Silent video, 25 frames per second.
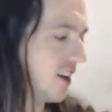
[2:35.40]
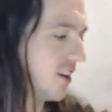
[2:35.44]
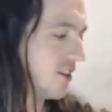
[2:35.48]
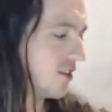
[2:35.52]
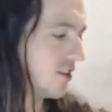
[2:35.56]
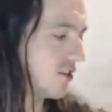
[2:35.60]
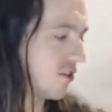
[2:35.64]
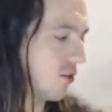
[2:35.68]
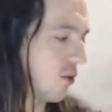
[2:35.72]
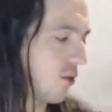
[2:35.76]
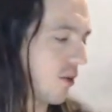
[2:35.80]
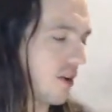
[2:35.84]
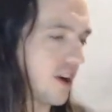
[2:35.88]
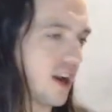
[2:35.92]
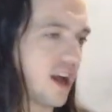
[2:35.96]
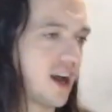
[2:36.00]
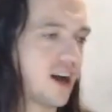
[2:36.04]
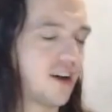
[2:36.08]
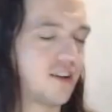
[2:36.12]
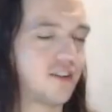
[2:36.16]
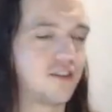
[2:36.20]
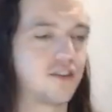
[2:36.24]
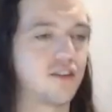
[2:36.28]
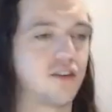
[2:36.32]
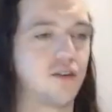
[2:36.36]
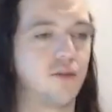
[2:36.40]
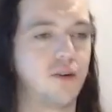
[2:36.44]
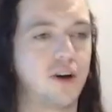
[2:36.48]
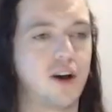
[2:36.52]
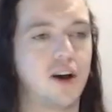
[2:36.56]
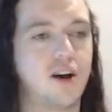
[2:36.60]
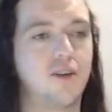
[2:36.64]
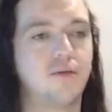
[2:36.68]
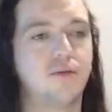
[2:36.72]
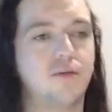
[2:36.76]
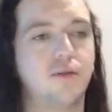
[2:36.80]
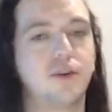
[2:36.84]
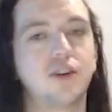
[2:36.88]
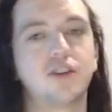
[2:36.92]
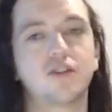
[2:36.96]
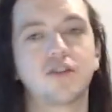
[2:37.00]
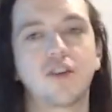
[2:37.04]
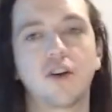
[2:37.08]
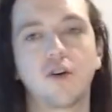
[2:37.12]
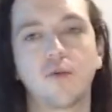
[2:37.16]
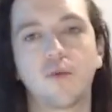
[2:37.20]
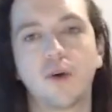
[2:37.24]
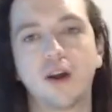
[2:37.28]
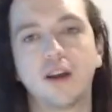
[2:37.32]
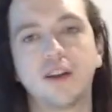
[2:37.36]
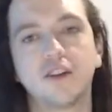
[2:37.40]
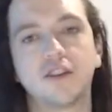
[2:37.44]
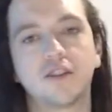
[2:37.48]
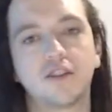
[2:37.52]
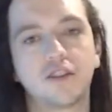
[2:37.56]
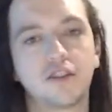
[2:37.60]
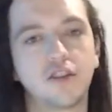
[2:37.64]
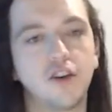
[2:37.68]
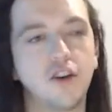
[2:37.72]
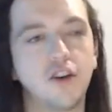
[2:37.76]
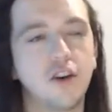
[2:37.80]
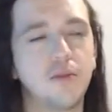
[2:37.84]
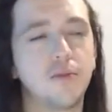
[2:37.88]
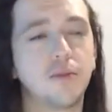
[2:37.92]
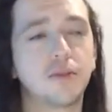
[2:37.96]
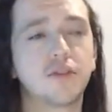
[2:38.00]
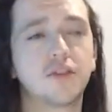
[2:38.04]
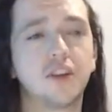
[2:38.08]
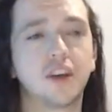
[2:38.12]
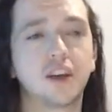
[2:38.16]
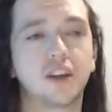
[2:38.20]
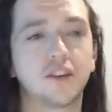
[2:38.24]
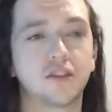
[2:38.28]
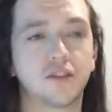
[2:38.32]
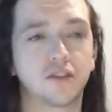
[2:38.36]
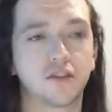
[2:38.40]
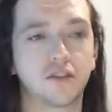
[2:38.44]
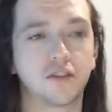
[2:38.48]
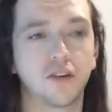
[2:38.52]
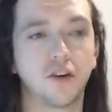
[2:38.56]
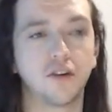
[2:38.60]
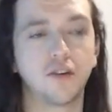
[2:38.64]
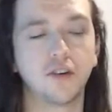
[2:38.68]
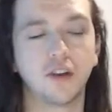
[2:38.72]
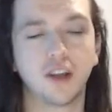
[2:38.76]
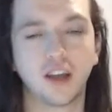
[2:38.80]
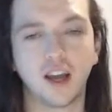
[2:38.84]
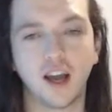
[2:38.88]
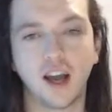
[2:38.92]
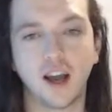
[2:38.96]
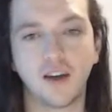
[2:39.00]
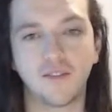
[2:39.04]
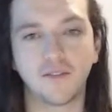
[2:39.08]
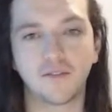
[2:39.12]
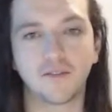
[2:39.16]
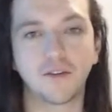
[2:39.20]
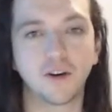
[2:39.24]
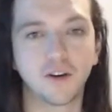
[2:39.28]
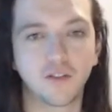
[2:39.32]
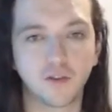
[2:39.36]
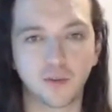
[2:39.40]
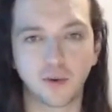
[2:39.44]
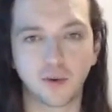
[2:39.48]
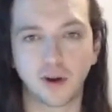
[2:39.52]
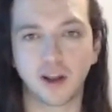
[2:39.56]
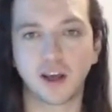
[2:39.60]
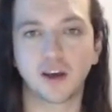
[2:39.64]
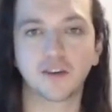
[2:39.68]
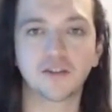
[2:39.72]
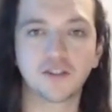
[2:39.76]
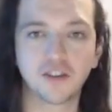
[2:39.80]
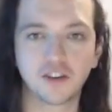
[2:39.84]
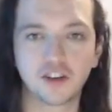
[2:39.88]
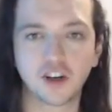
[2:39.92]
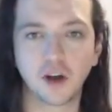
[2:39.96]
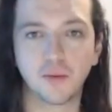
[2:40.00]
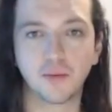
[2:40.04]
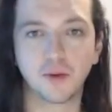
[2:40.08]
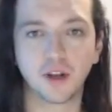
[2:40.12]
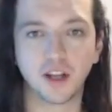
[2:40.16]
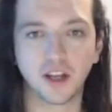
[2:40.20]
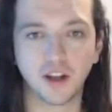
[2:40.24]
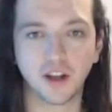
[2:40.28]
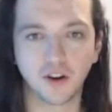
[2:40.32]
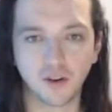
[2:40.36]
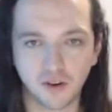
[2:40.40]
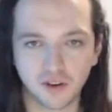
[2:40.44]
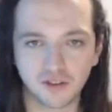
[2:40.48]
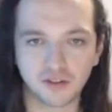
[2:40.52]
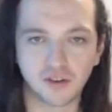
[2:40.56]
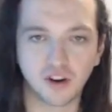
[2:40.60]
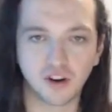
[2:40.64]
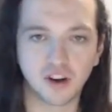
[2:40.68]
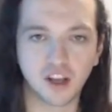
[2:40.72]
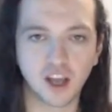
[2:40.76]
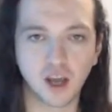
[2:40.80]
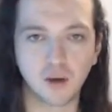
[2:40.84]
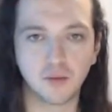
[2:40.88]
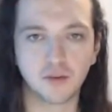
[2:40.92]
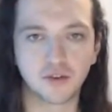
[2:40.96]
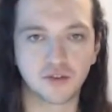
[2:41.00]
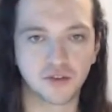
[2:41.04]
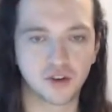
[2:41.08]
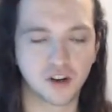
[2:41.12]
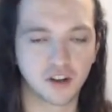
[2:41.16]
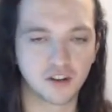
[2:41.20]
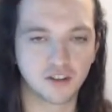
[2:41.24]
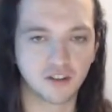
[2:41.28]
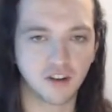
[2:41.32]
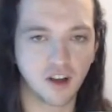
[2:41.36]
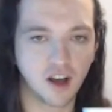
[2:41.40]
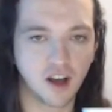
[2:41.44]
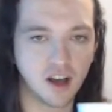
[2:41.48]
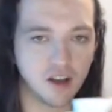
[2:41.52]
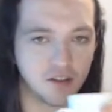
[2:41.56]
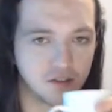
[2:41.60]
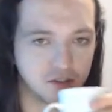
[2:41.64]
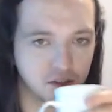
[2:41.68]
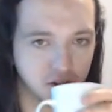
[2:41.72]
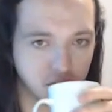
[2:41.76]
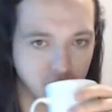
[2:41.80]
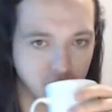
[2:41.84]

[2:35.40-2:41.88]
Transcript: sorted out. So we're just going to wait just 30 more seconds or so for everybody else to jump in here who's going to come and join us live.